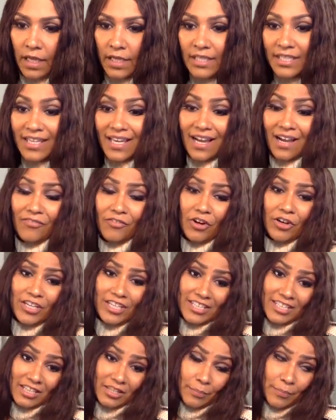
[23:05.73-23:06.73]
Yeah, I've already
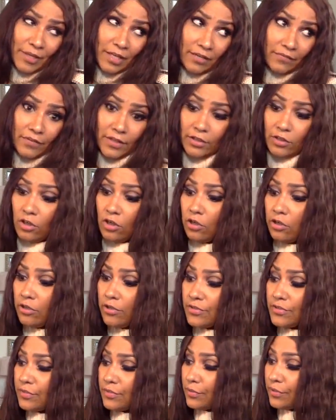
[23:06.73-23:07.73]
did the Man of Letter
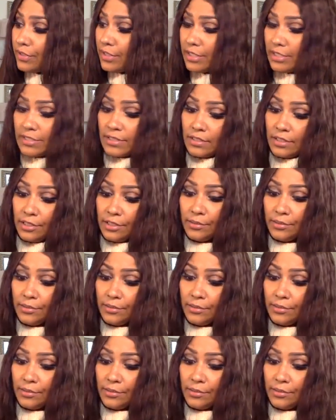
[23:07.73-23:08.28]
Halls and his